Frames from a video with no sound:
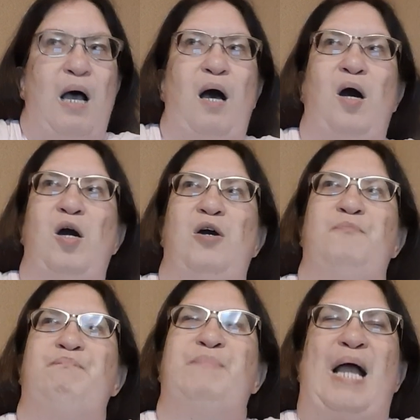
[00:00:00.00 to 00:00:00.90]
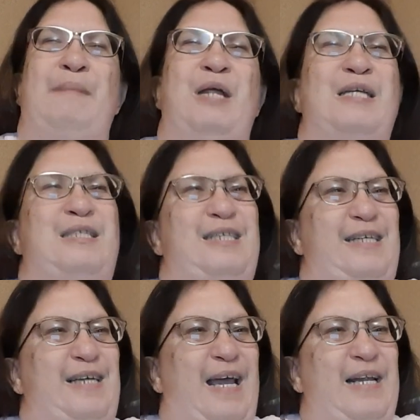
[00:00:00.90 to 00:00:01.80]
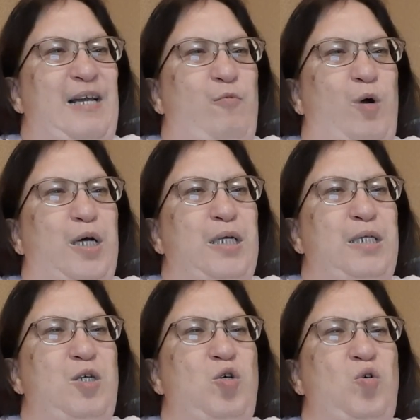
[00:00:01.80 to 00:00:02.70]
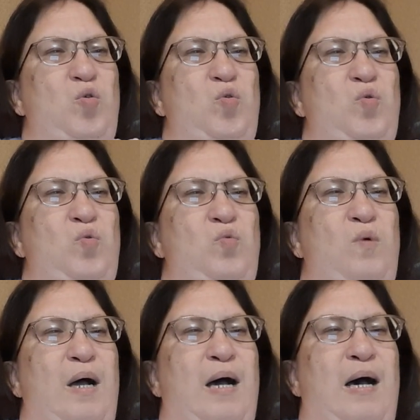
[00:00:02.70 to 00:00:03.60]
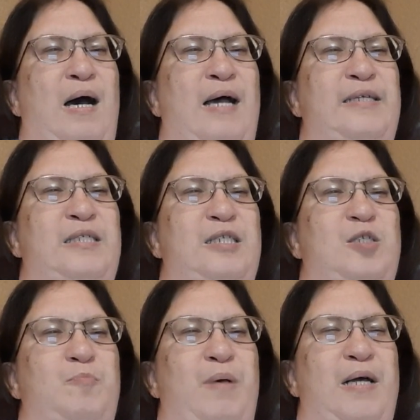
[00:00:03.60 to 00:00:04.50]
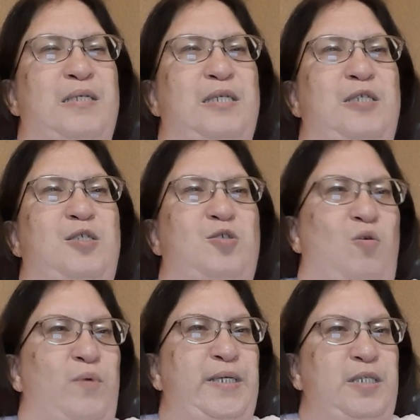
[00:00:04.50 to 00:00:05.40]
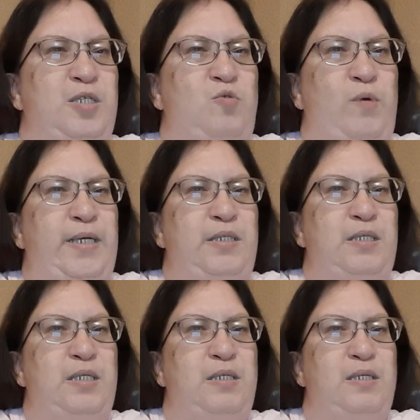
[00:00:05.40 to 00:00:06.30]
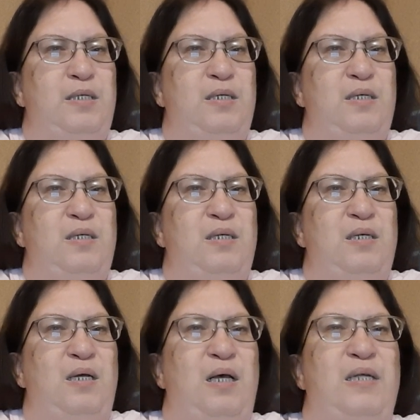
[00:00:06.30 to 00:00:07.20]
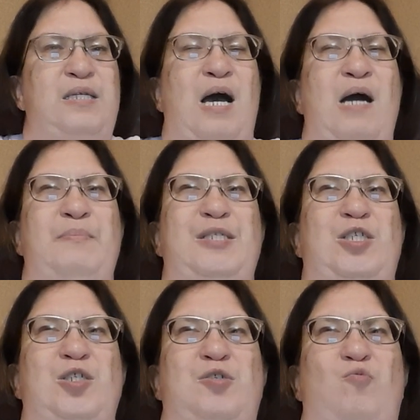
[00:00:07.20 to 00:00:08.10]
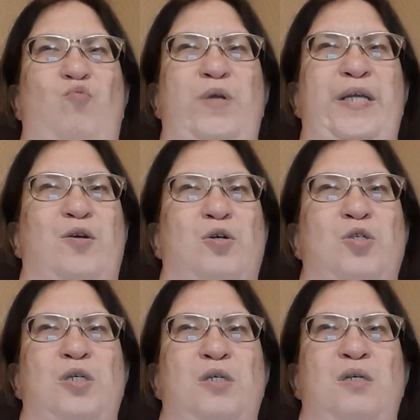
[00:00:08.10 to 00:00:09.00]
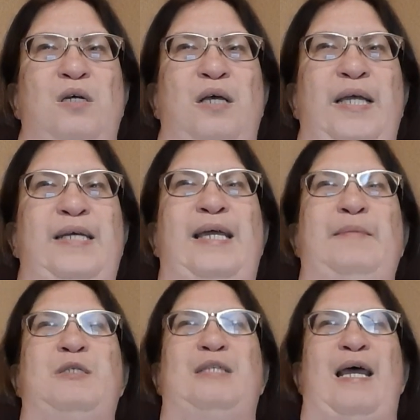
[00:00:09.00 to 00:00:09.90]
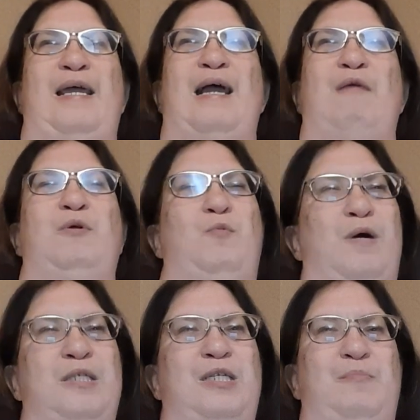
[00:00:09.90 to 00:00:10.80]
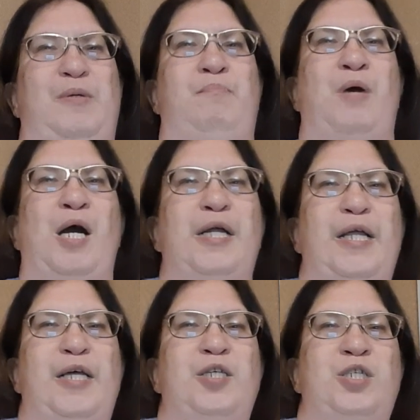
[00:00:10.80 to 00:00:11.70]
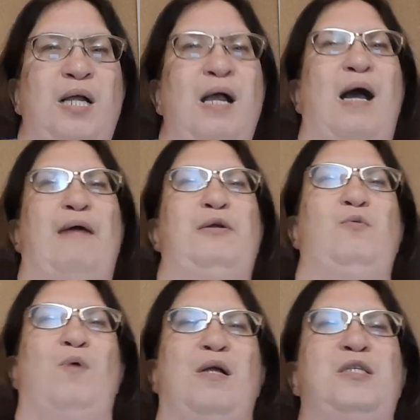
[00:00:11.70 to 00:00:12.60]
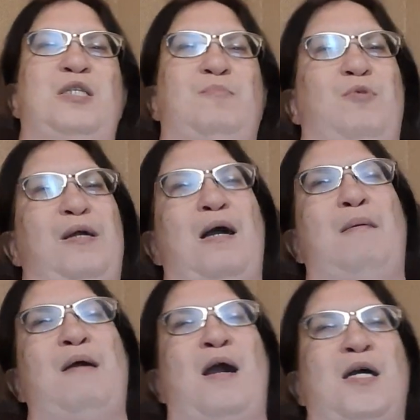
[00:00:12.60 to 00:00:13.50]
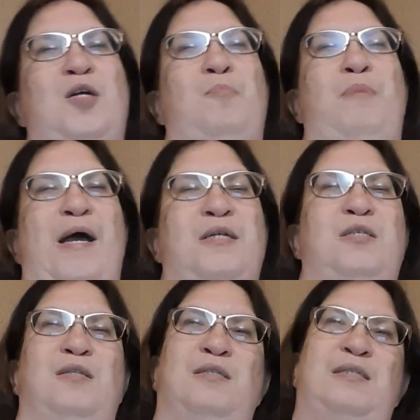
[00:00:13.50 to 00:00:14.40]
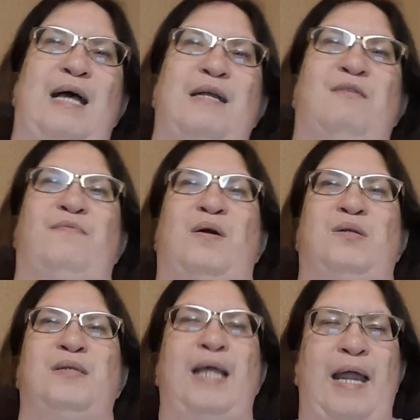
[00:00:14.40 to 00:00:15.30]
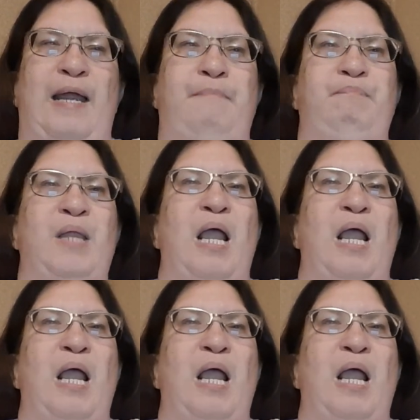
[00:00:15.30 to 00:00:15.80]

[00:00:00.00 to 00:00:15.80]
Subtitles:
I'm not seeing anyone who I suspect is going to quit. Tom is just weird. He keeps saying how he wants to be punished, how he wants to bring honor back to the Sandoval name.